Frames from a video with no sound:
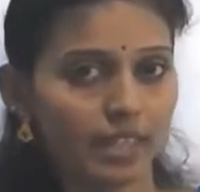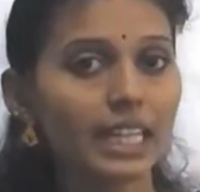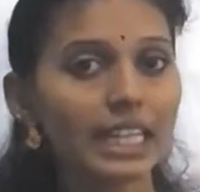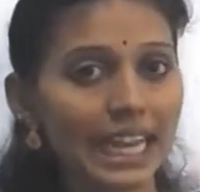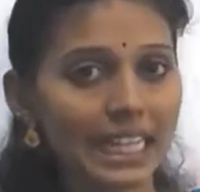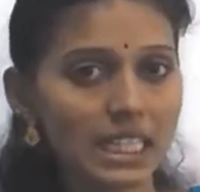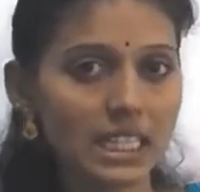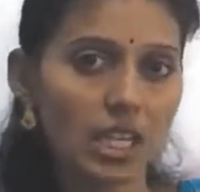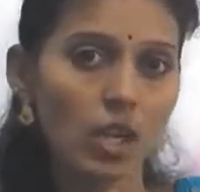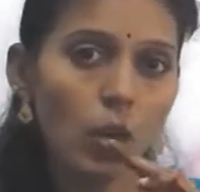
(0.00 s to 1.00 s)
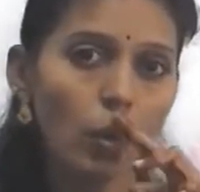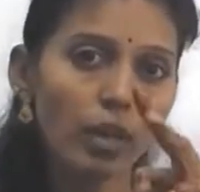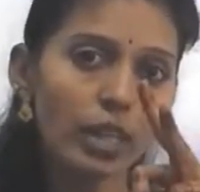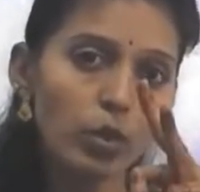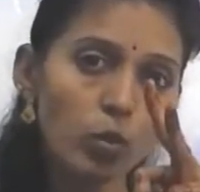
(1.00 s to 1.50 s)
in case
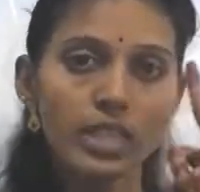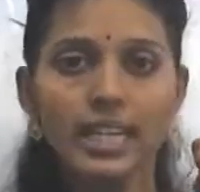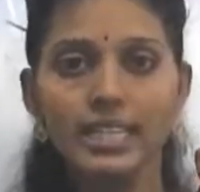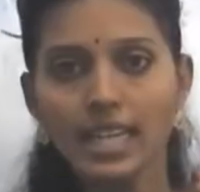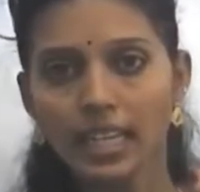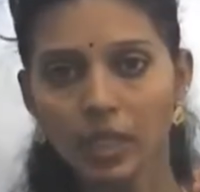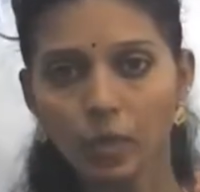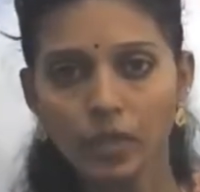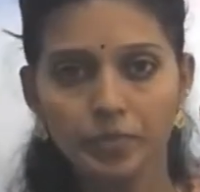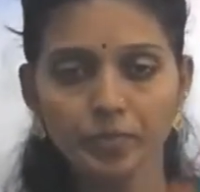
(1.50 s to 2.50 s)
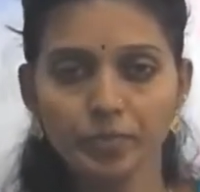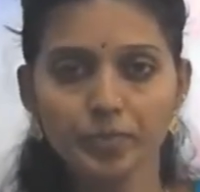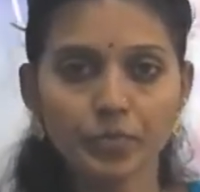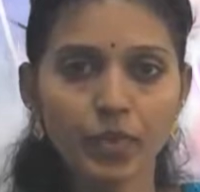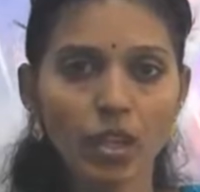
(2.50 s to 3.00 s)
only 2 sides are equal,
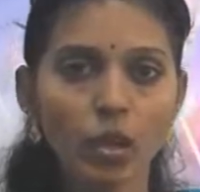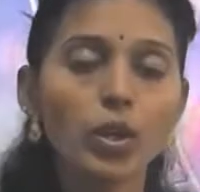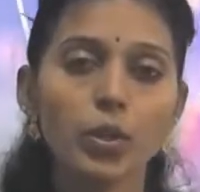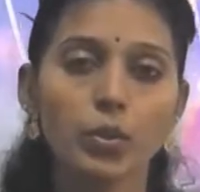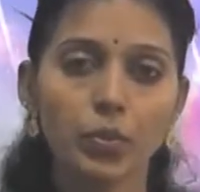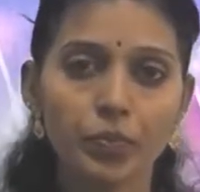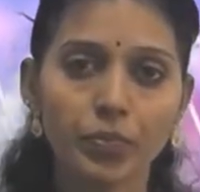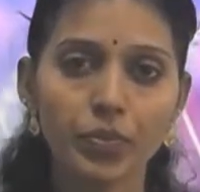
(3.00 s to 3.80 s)
what to do?